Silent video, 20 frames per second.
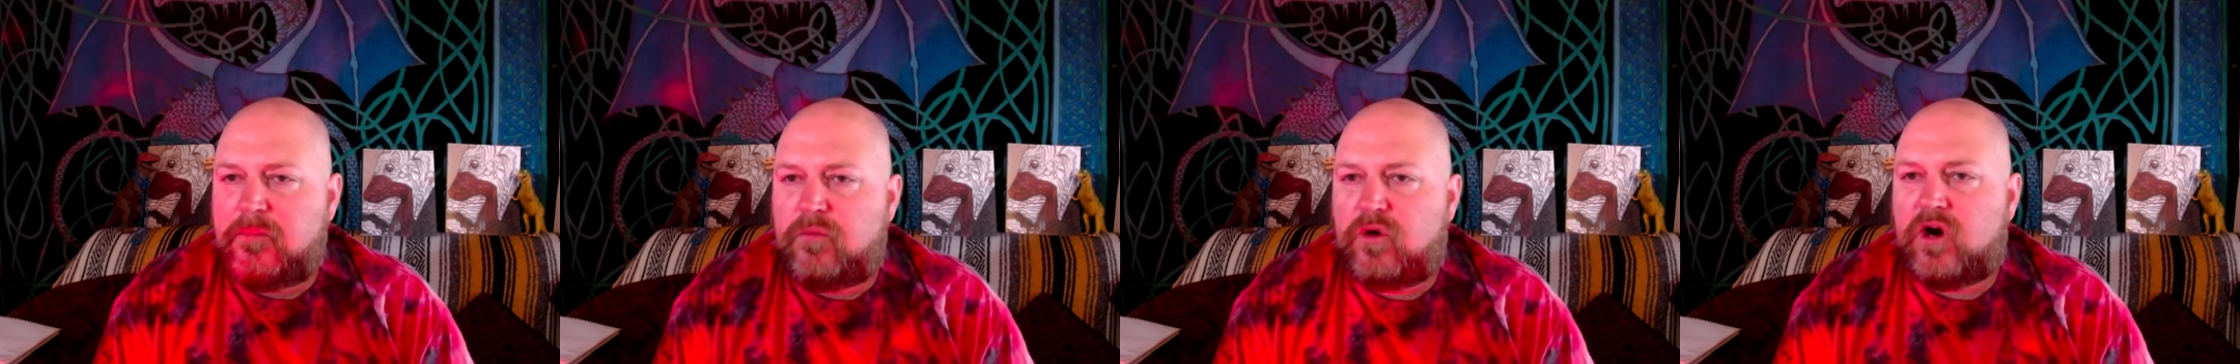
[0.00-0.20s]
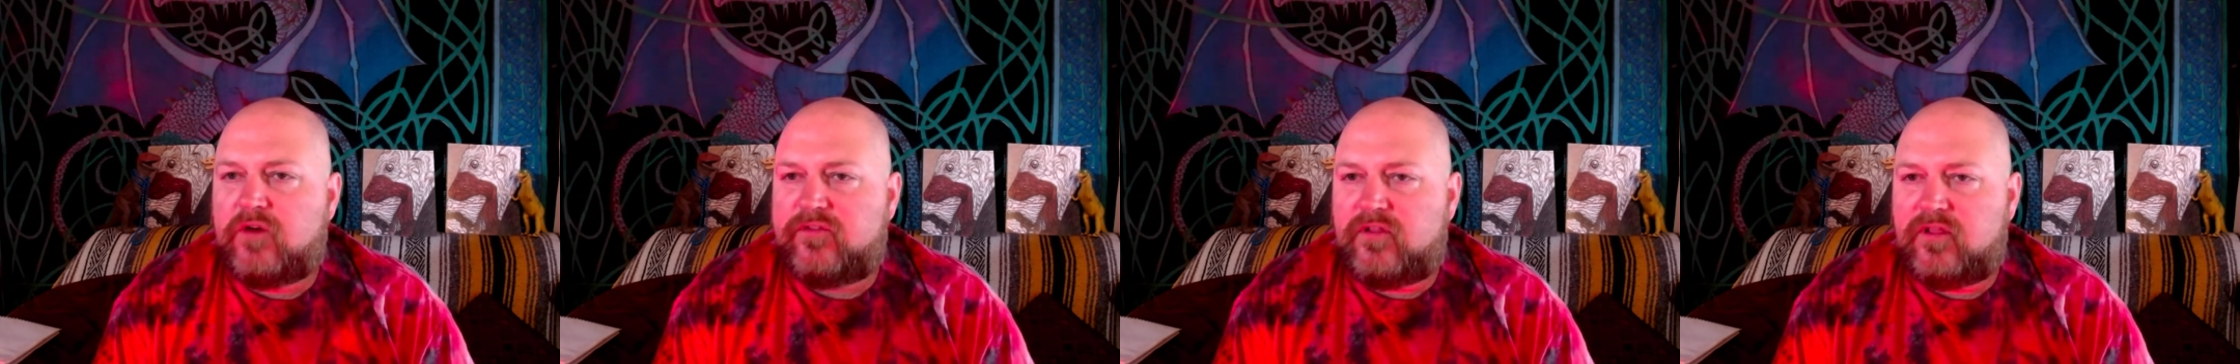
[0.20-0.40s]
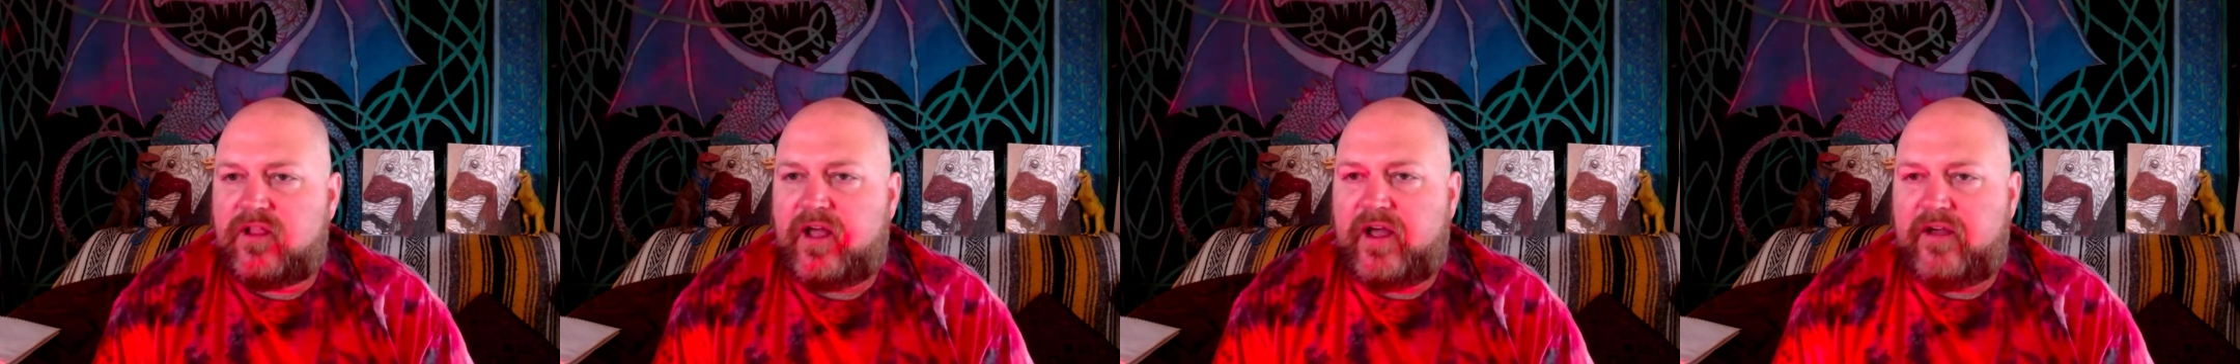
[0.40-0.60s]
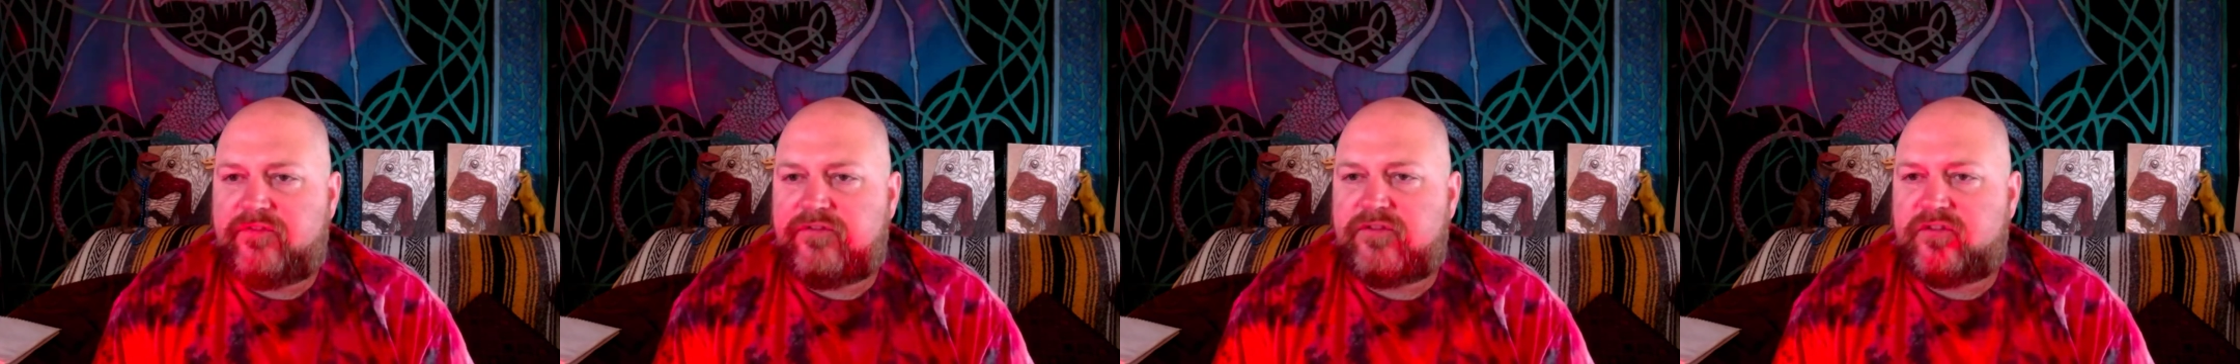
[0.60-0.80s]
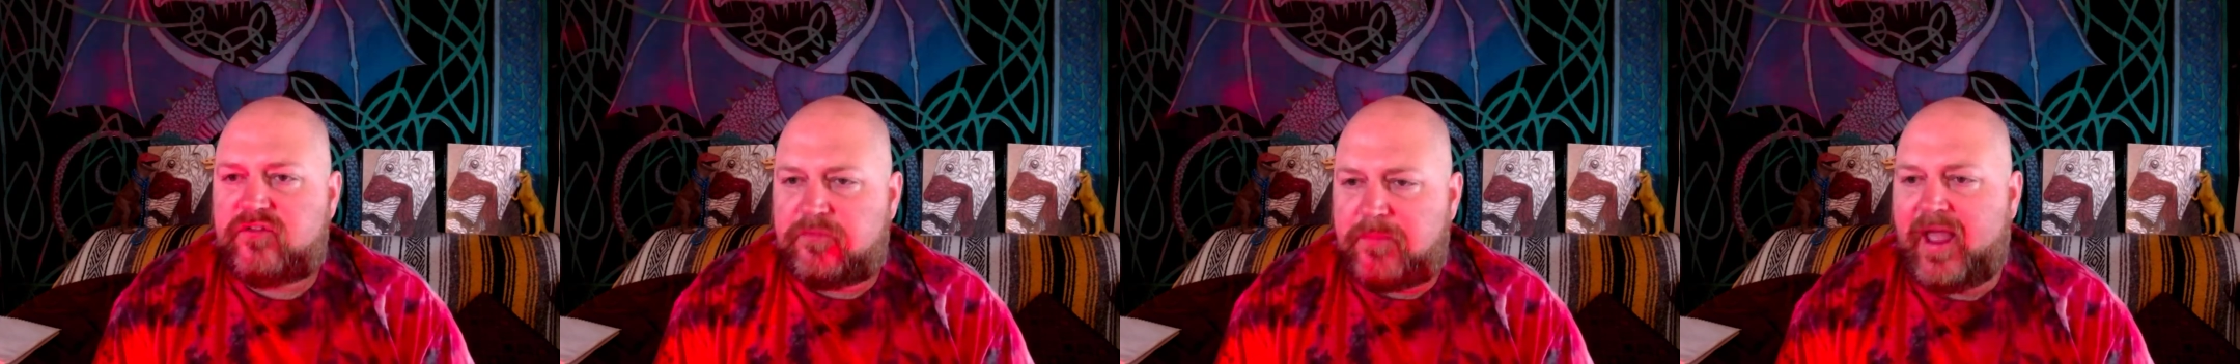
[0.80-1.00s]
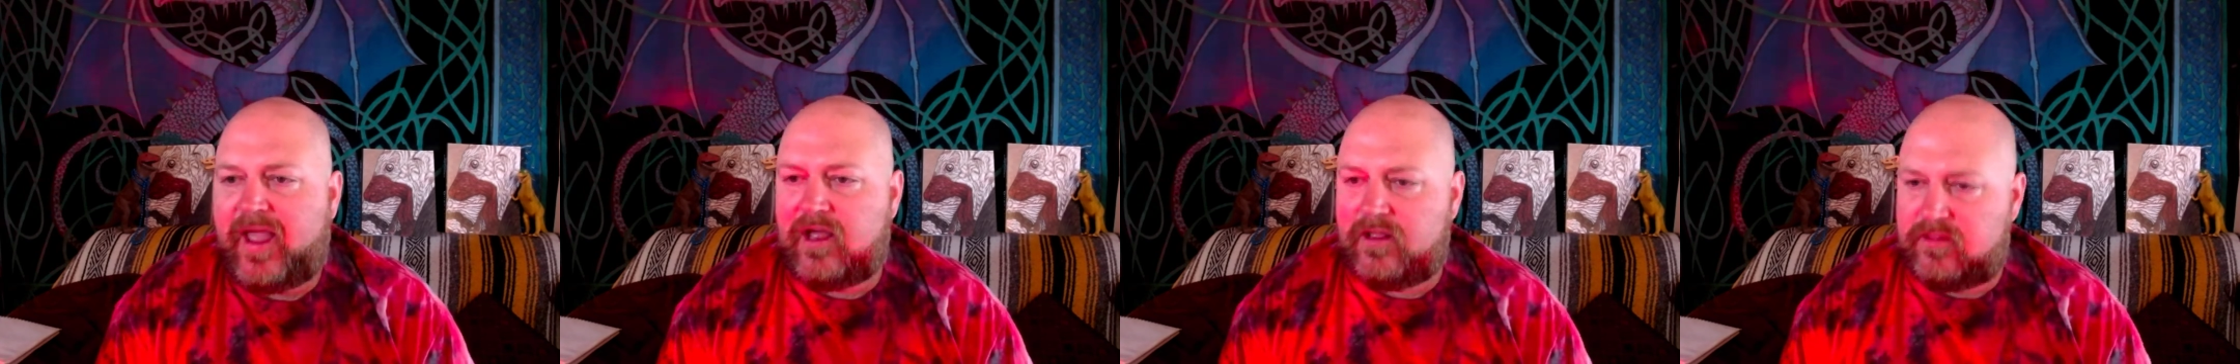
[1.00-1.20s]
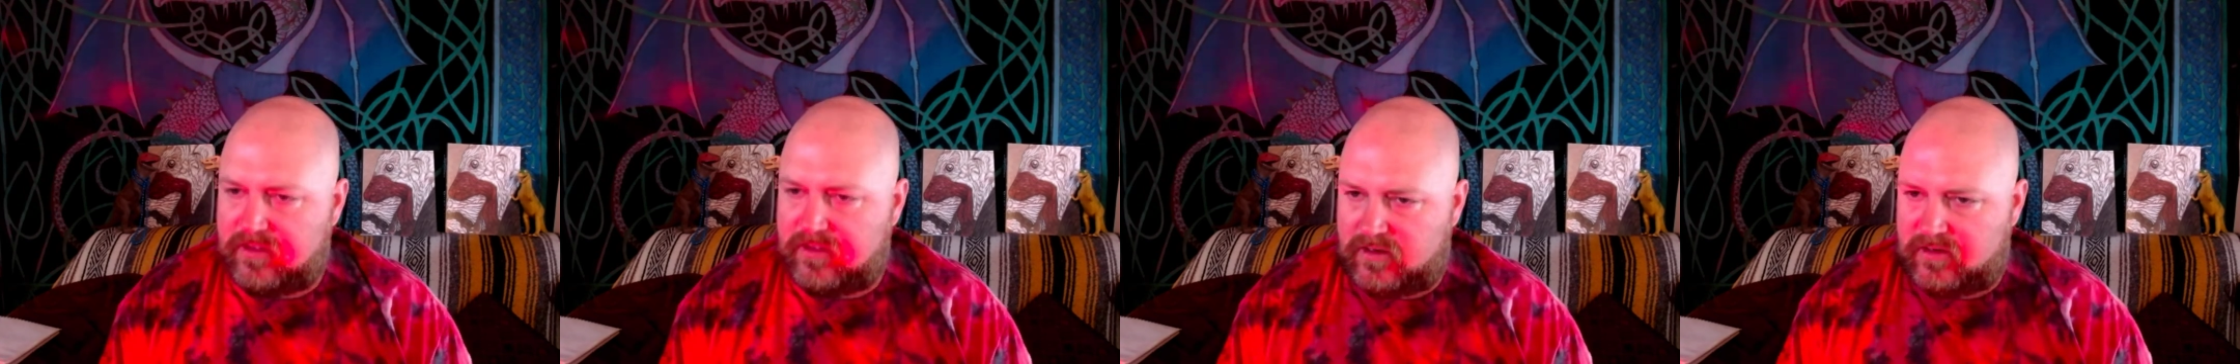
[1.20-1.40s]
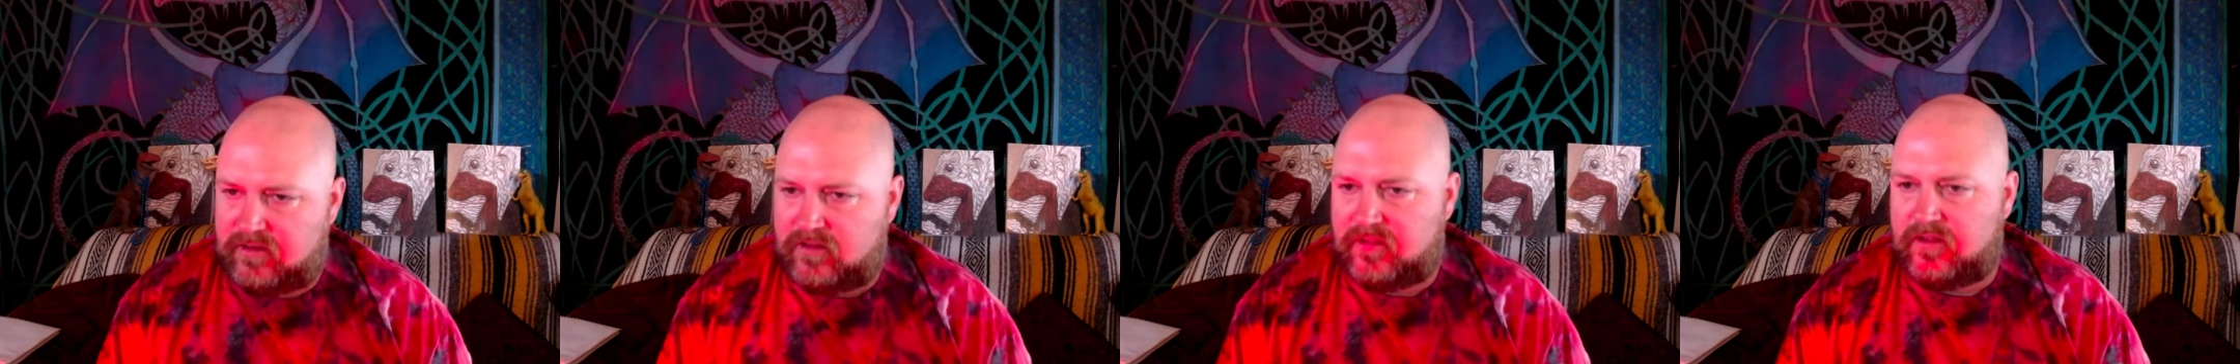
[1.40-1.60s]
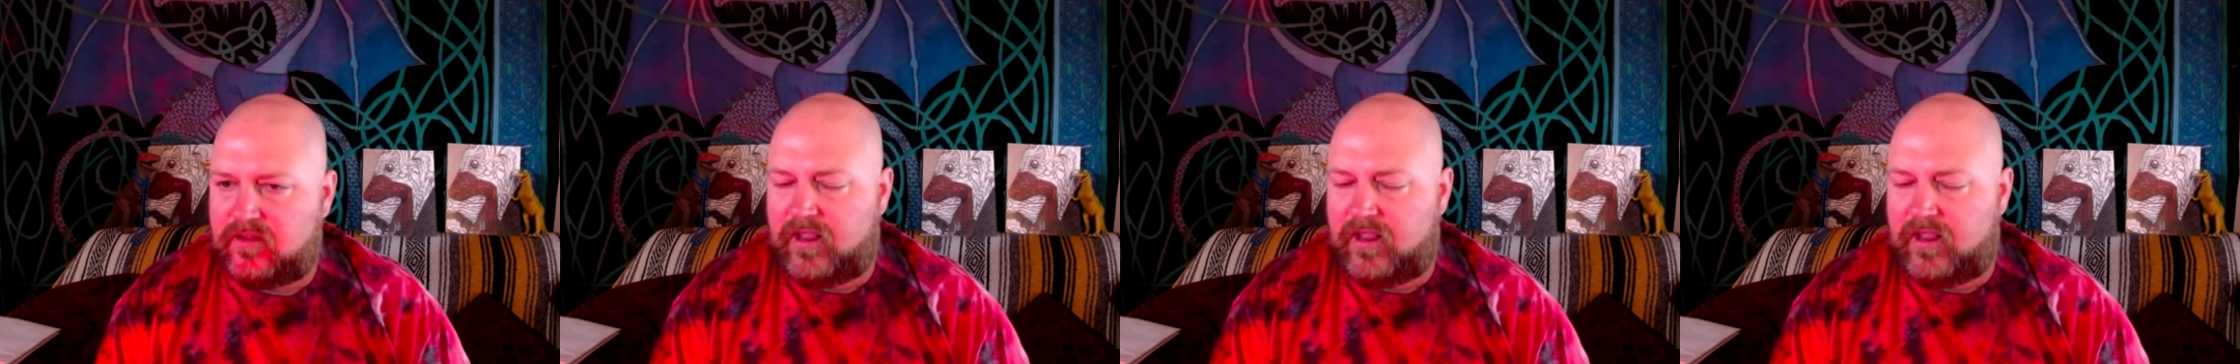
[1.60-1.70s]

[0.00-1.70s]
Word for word: more of a lifespan than